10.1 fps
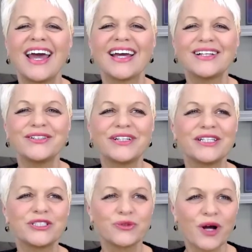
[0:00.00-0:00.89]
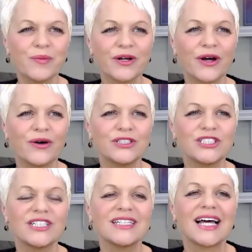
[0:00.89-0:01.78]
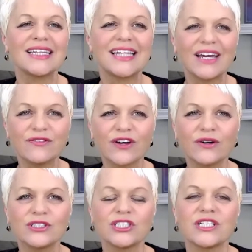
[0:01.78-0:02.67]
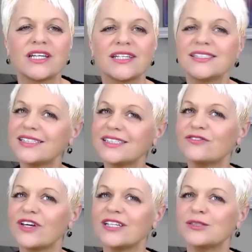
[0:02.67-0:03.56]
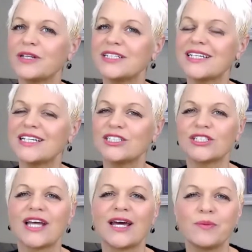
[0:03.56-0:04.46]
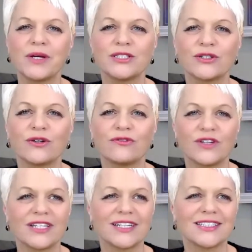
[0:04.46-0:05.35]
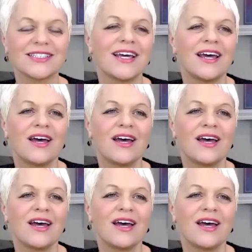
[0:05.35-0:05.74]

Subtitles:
including trauma coaching, life coaching, 6-phase meditation, and mental fitness.